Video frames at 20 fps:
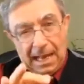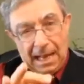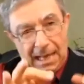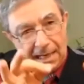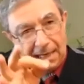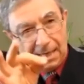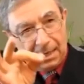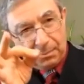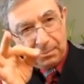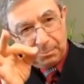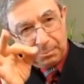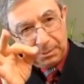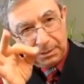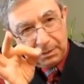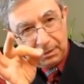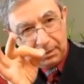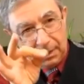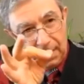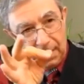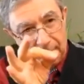And I
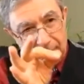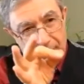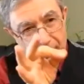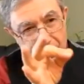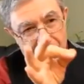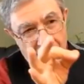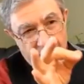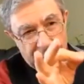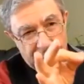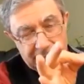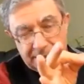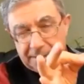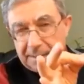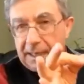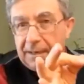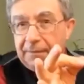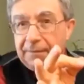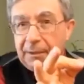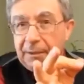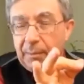plunged that
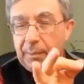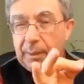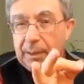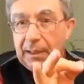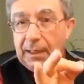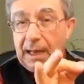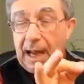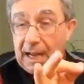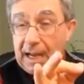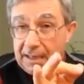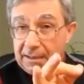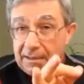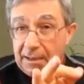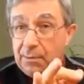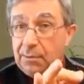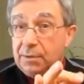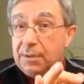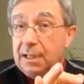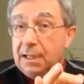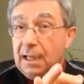safety pin, as I
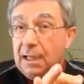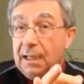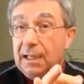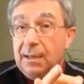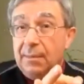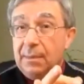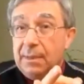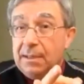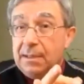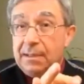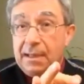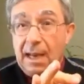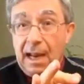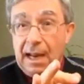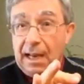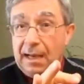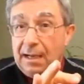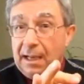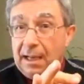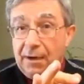was telling him that his
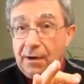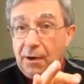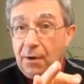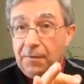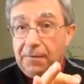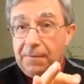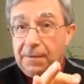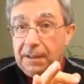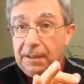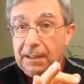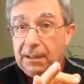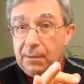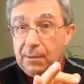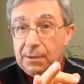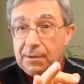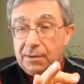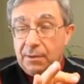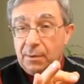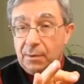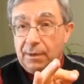hand had no feeling
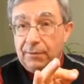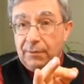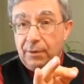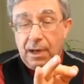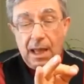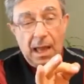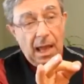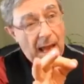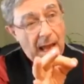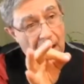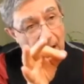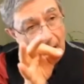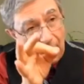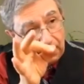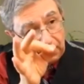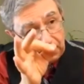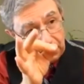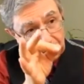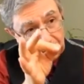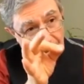whatsoever,
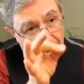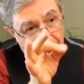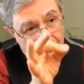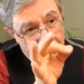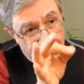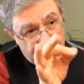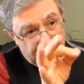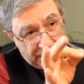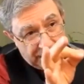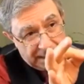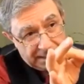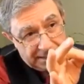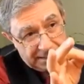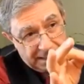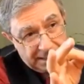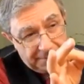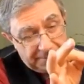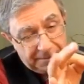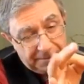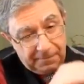I plunged that
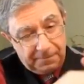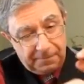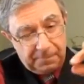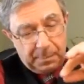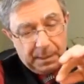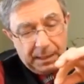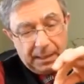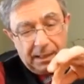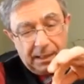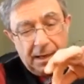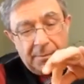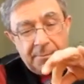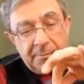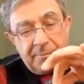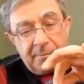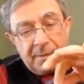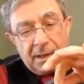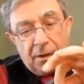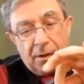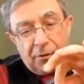safety pin
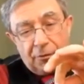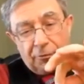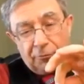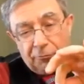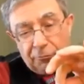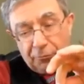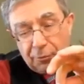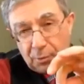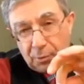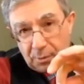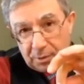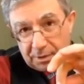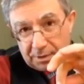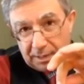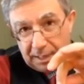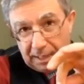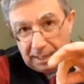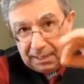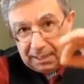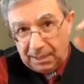through the
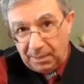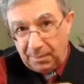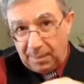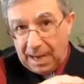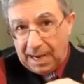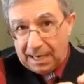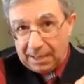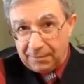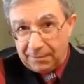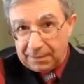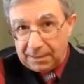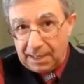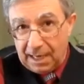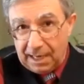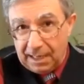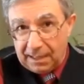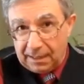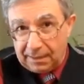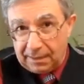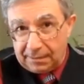skin in the back of his
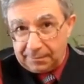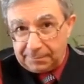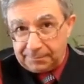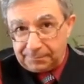hand.